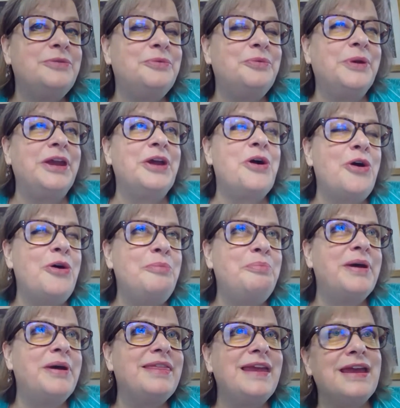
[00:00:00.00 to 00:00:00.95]
we hope
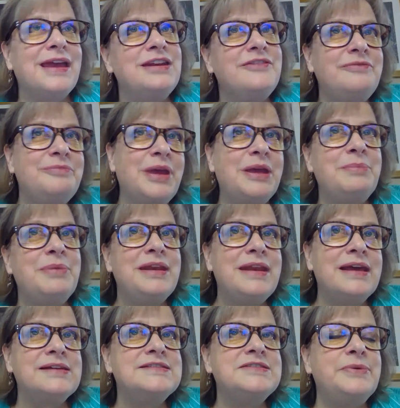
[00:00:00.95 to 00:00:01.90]
by the end of maybe
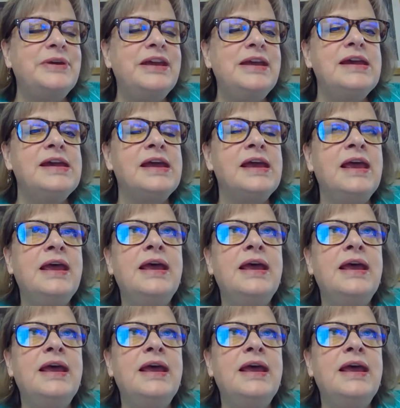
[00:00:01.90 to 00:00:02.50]
next week,